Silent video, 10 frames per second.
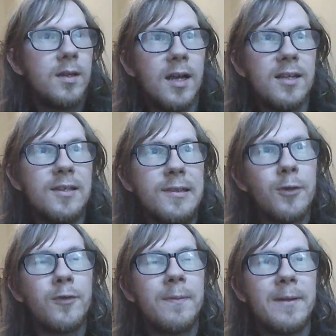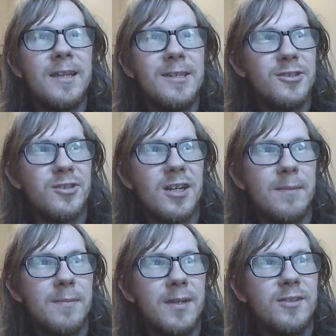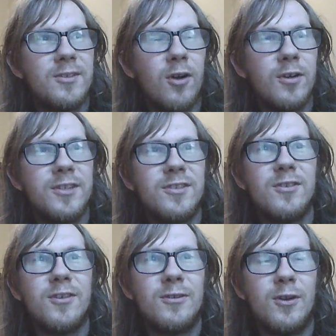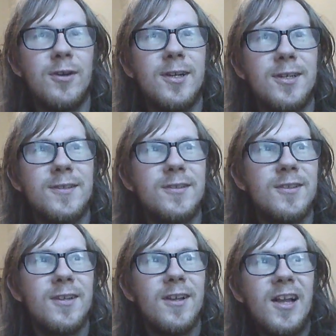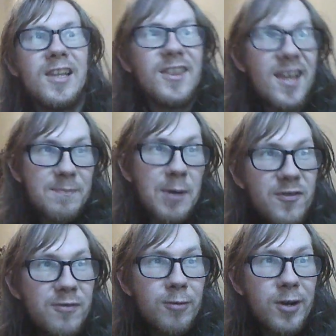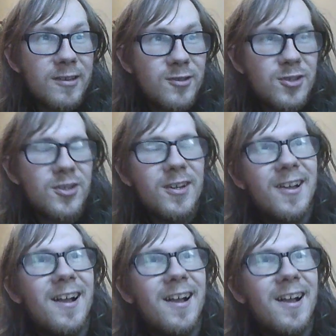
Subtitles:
Hello everybody, ladies and gentlemen, honkers and non-honkers. That's my fridge.